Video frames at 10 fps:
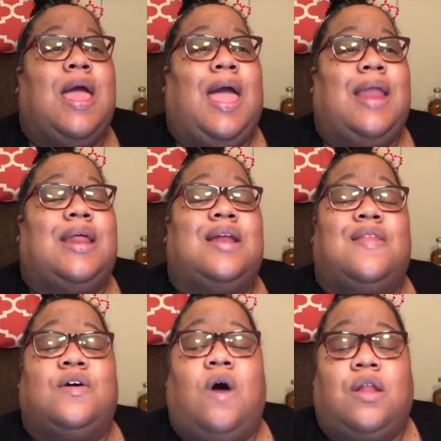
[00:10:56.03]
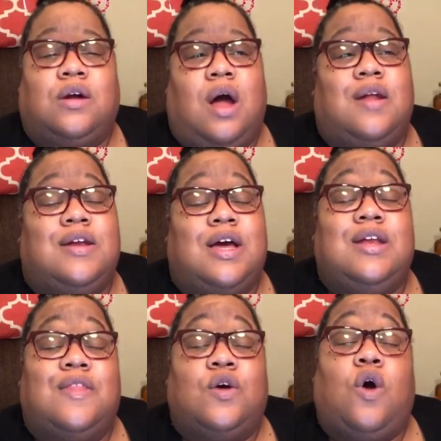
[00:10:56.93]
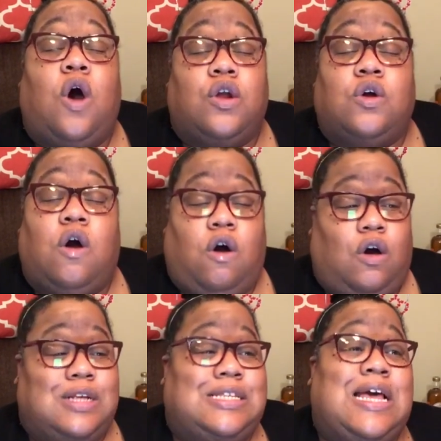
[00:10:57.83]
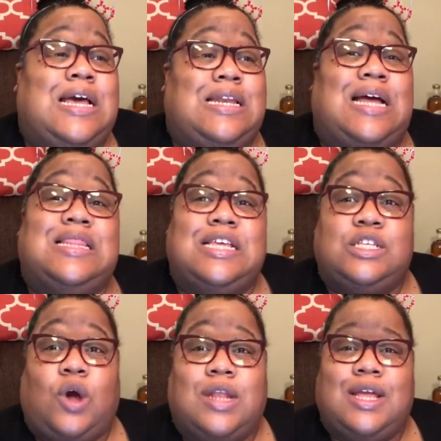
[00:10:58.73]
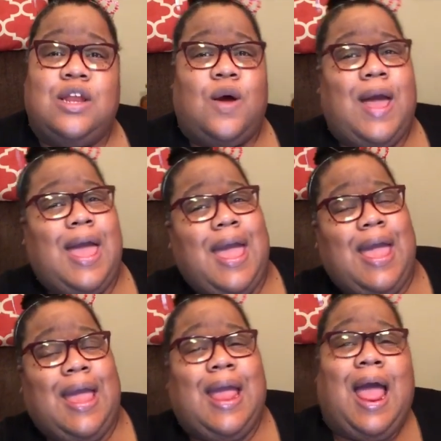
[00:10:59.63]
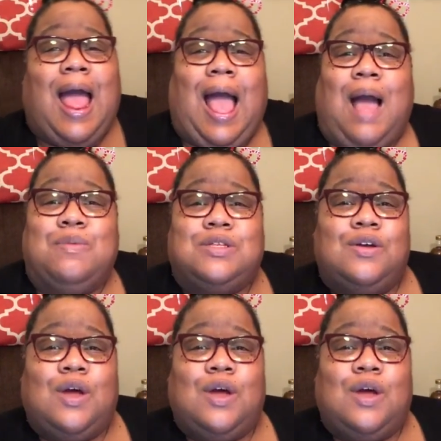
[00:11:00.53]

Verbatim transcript: And then another caller call, another caller calls. Now this caller said, you know, hey, I was on